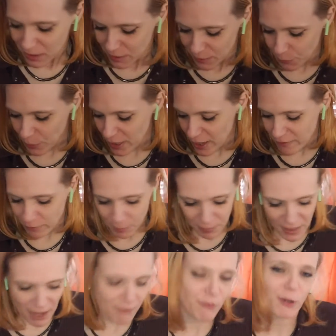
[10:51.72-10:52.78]
Whatever
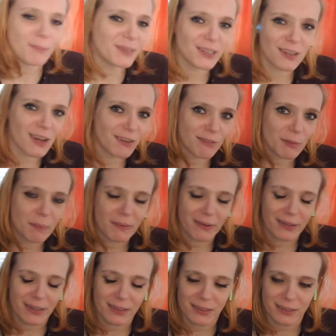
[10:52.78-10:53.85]
platform you're on, report
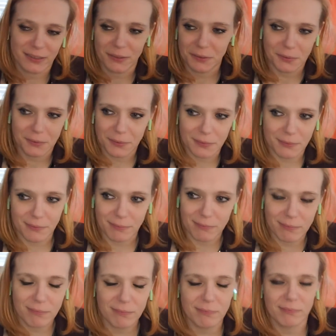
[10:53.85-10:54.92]
it to
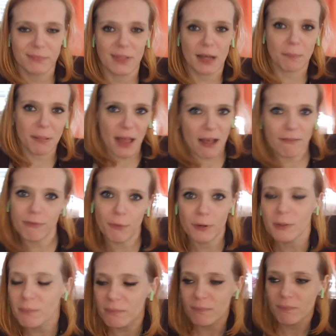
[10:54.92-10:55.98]
that
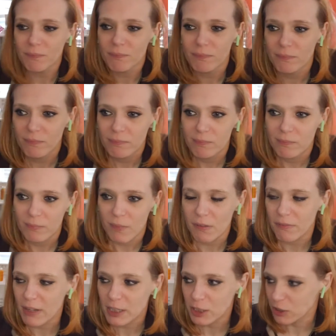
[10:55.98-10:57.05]
platform.
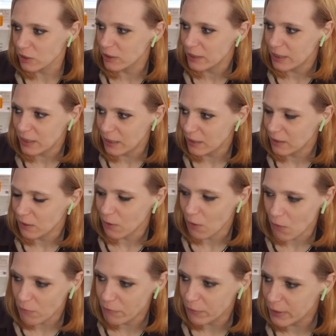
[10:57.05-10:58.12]
Eventually,
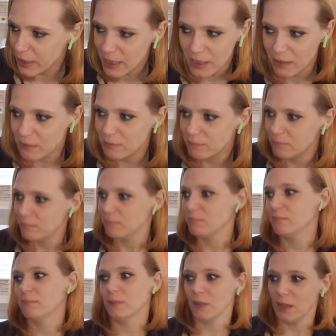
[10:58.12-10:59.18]
hopefully,
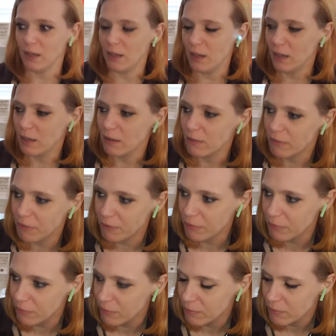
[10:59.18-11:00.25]
if
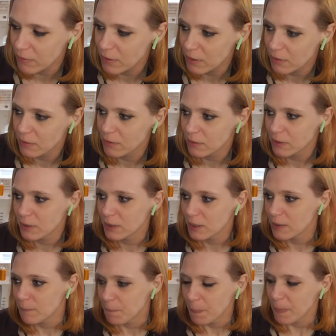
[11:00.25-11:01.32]

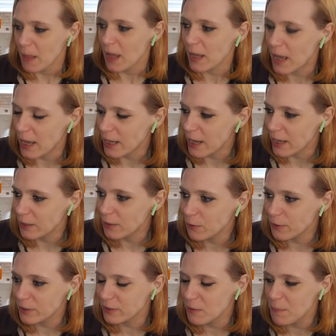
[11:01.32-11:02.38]
I
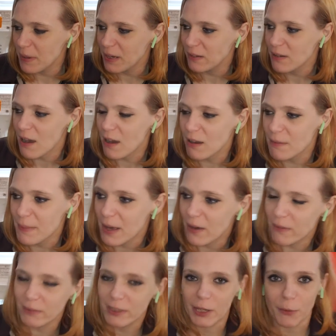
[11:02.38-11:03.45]
there's a big talk
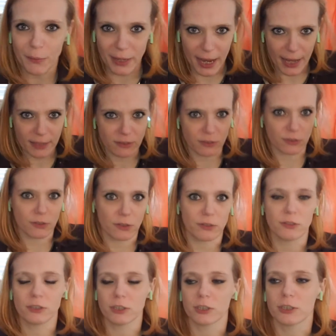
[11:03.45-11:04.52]
about, cancel
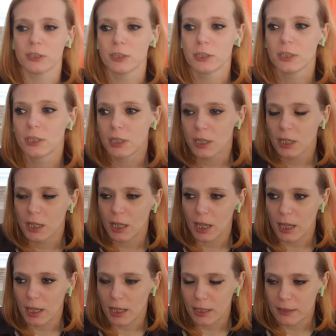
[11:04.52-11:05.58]
culture,
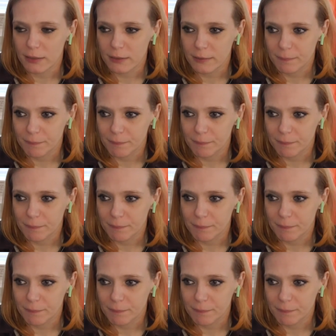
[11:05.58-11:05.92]
and